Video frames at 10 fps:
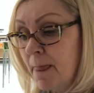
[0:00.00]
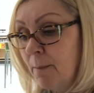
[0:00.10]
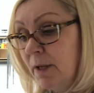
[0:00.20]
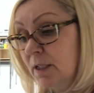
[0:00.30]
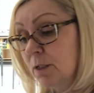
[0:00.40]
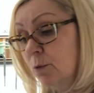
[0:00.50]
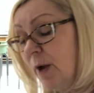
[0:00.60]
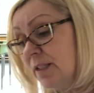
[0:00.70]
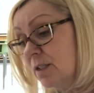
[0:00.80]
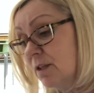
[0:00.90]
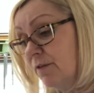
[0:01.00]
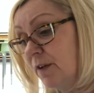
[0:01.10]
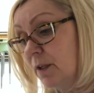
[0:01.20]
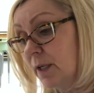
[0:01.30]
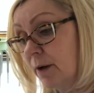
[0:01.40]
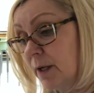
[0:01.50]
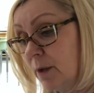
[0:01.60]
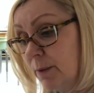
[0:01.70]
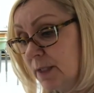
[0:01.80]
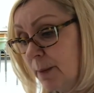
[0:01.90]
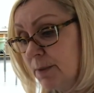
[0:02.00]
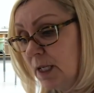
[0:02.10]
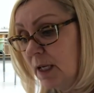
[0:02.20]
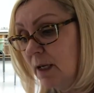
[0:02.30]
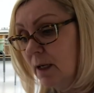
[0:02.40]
because the rest of the field area was empty.